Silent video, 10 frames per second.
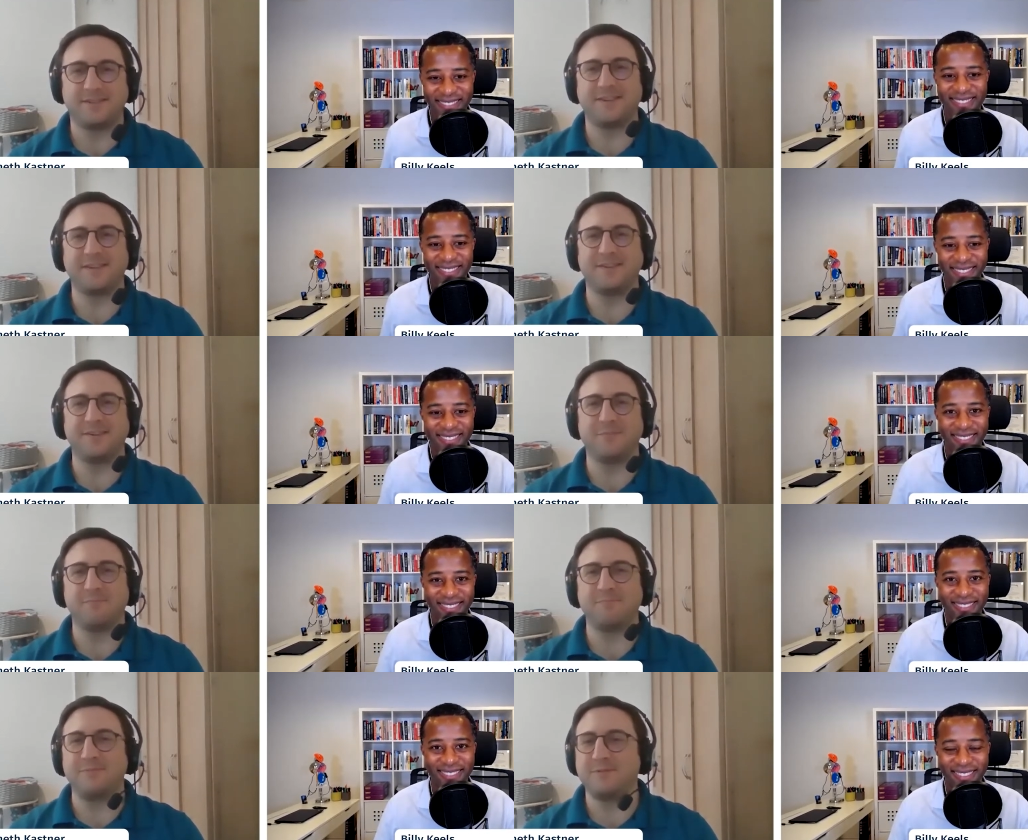Speaker 1: and you know,
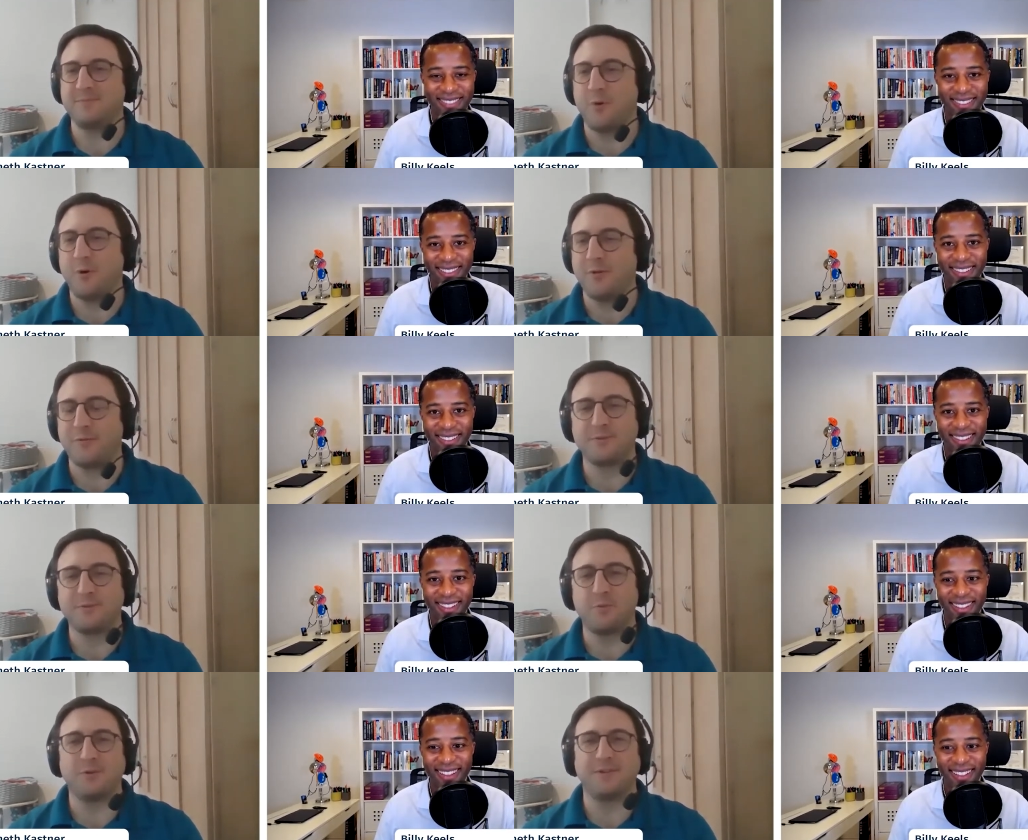small
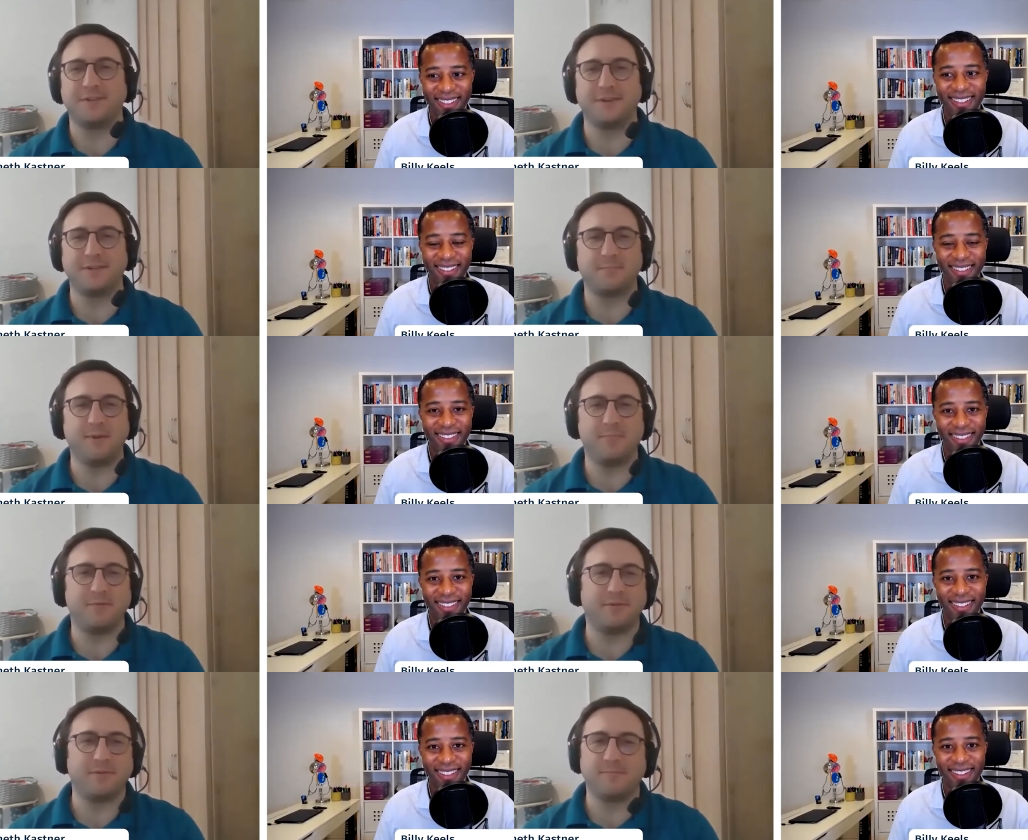small details that
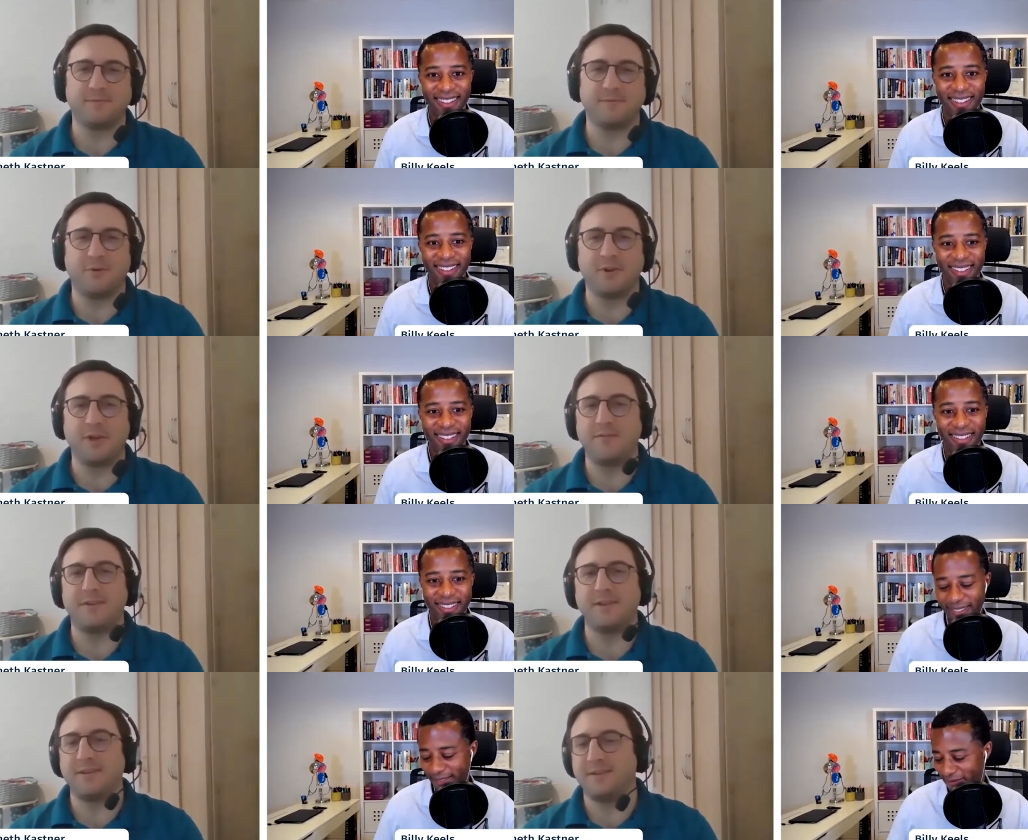people don't have
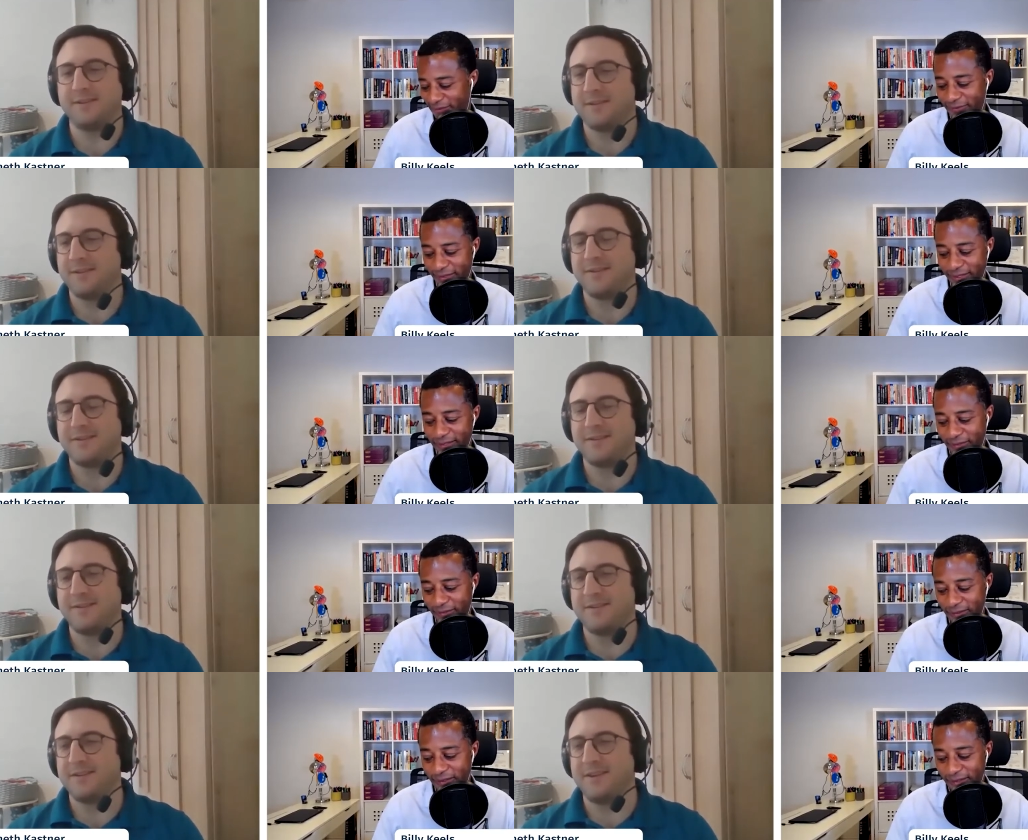any
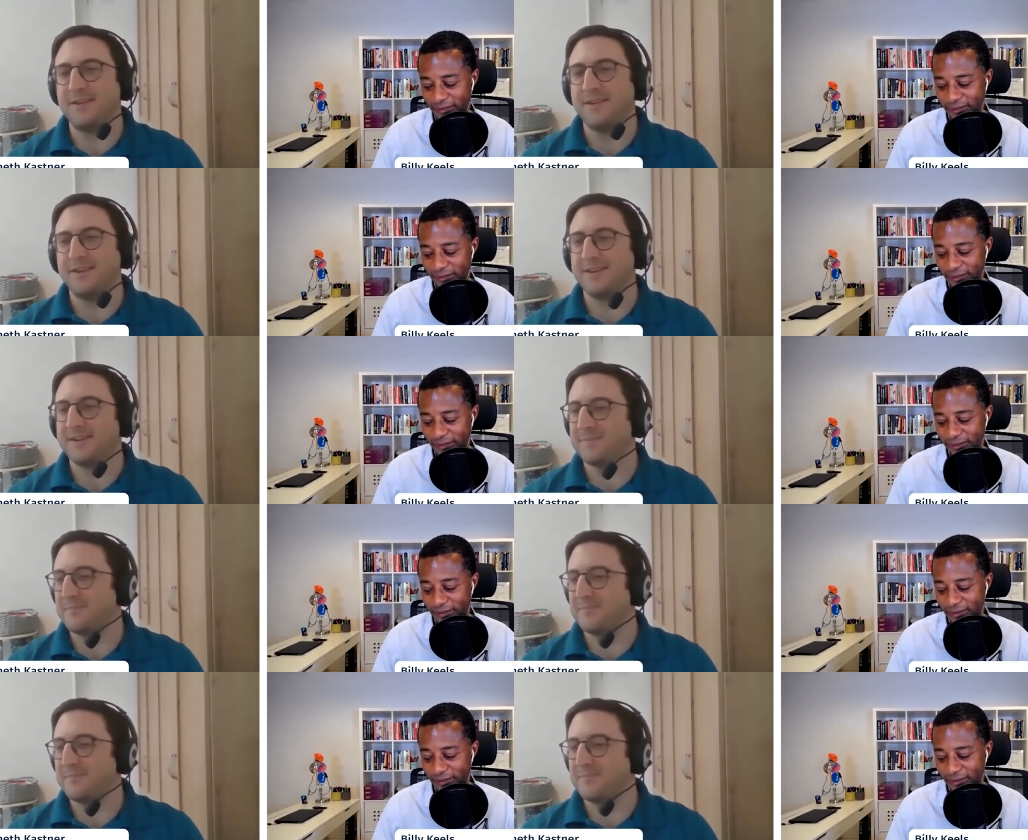any uh,